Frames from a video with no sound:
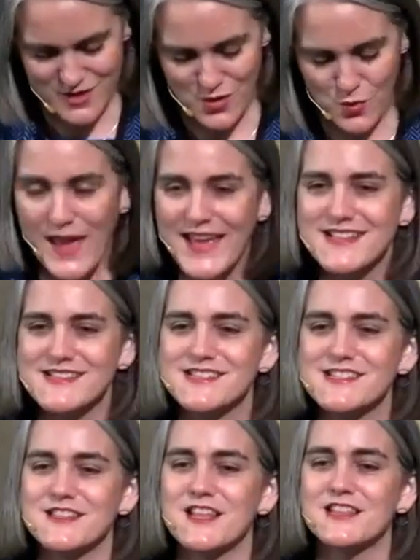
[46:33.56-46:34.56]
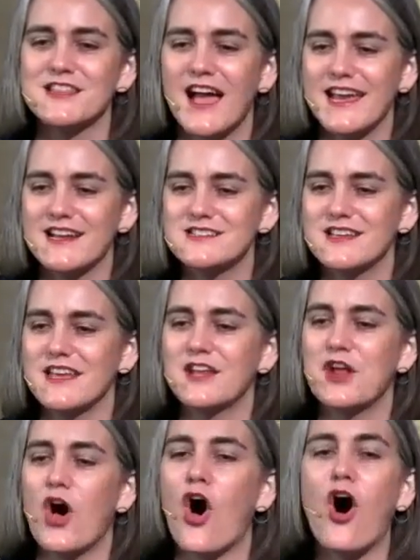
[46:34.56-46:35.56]
Waste the light
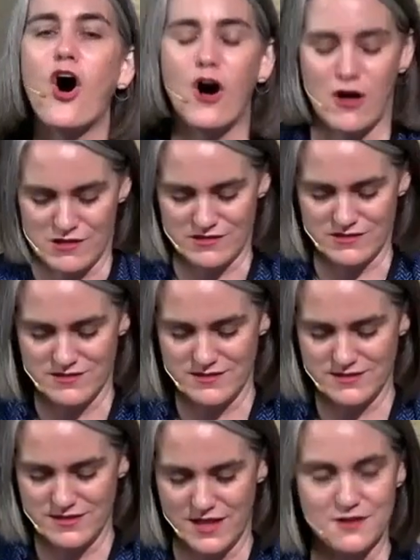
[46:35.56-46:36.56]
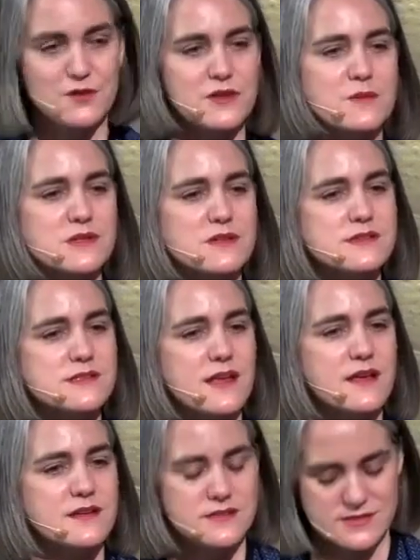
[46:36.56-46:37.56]
in awe, Kendyl Gibbons
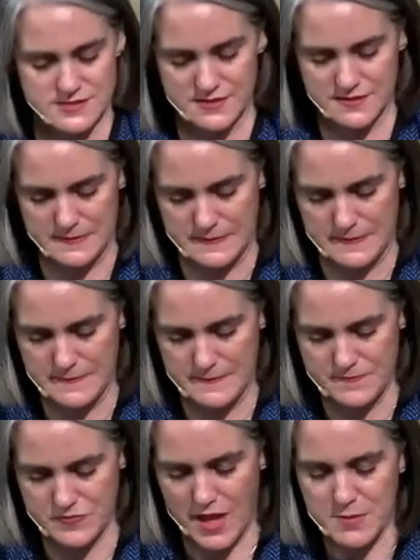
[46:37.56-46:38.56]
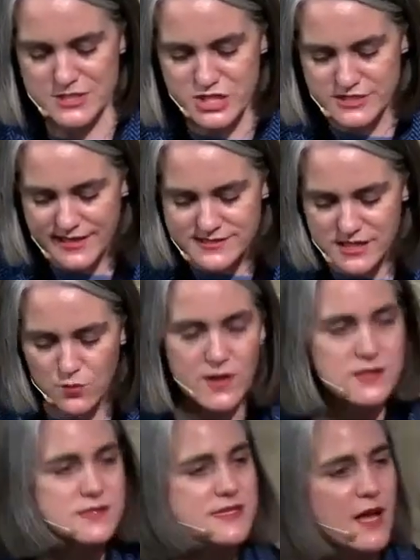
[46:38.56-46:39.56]
says. But she takes it
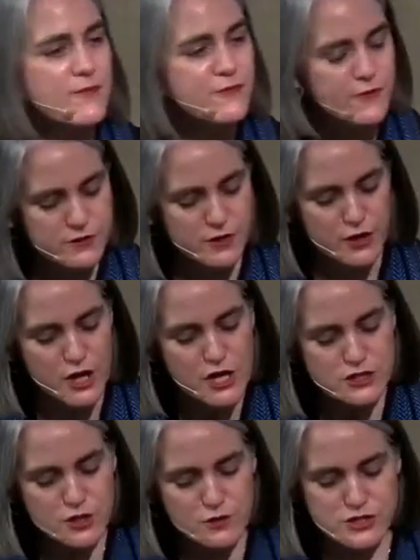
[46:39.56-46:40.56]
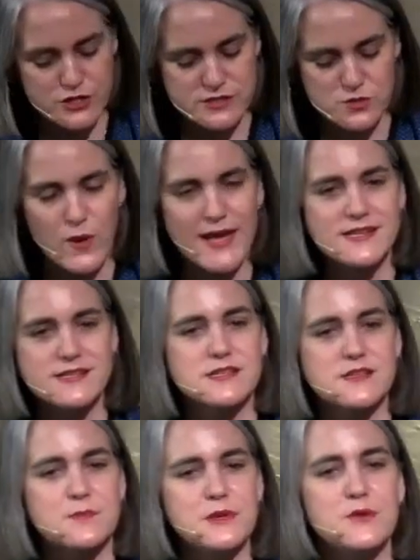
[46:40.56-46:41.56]
one step further. Don't just
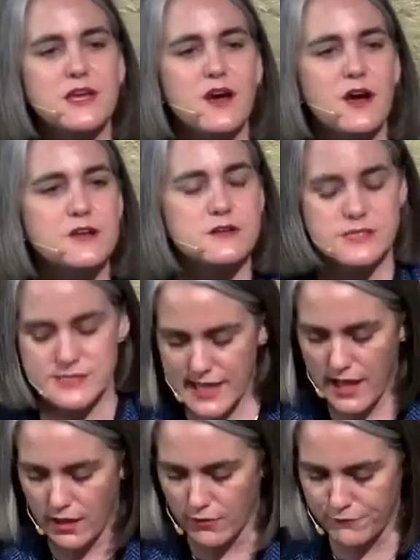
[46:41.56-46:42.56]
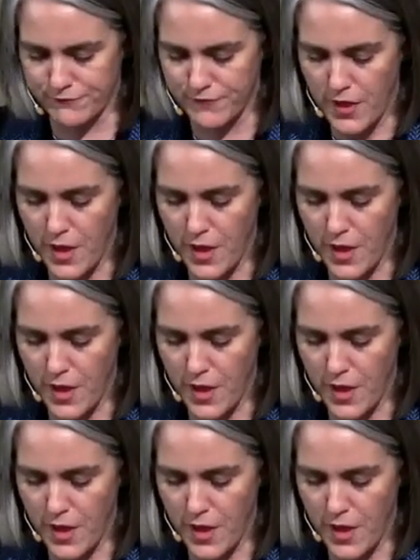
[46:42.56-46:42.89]
waste the beauty on yourself.